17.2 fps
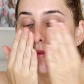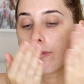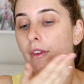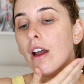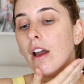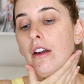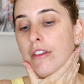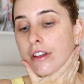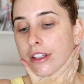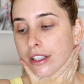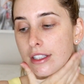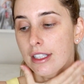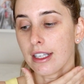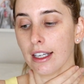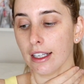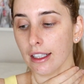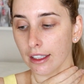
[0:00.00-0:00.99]
over the
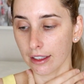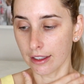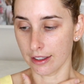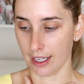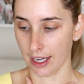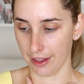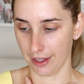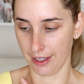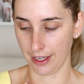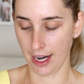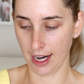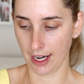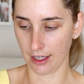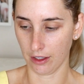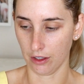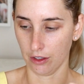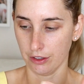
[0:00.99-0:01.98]
skin, down the
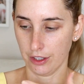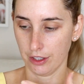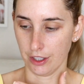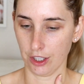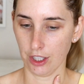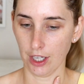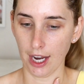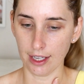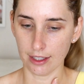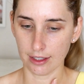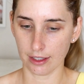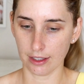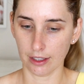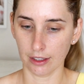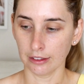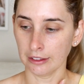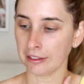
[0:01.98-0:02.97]
neck, onto the
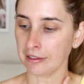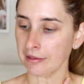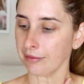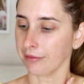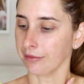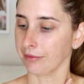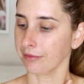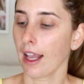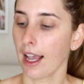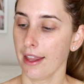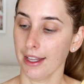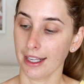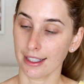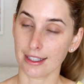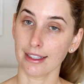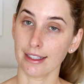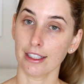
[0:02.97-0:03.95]
chest. And
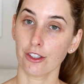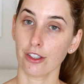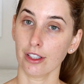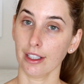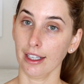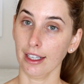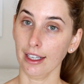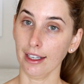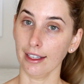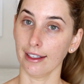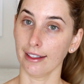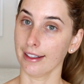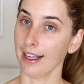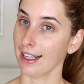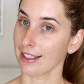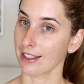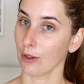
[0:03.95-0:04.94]
that's literally it.
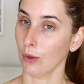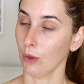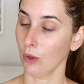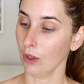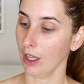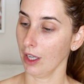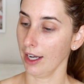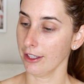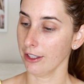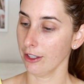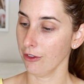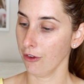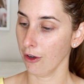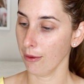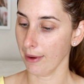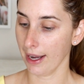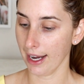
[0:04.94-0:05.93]
That's all I do
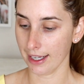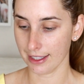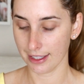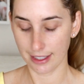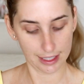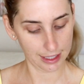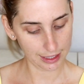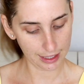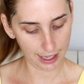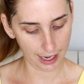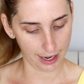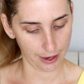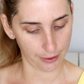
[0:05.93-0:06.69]
for my skincare